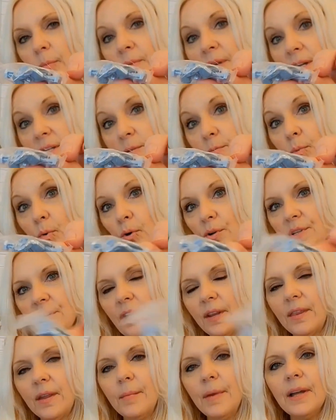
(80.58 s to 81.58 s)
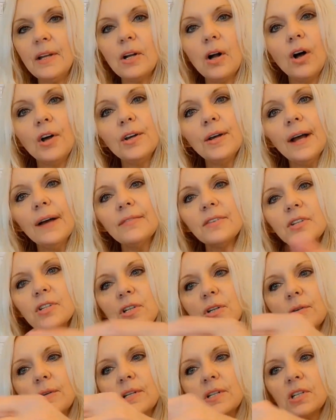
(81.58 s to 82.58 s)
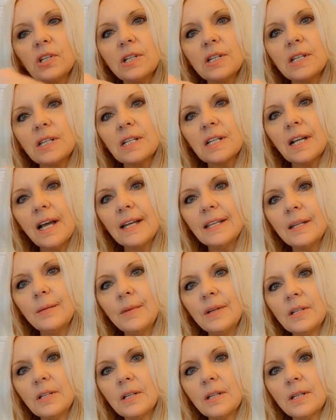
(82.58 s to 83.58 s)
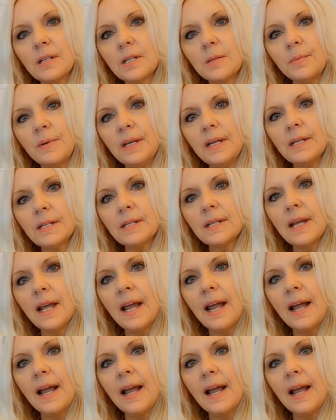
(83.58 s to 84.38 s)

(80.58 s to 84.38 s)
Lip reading: nuts and bolts on them, and all you have to do is just slide them into this piece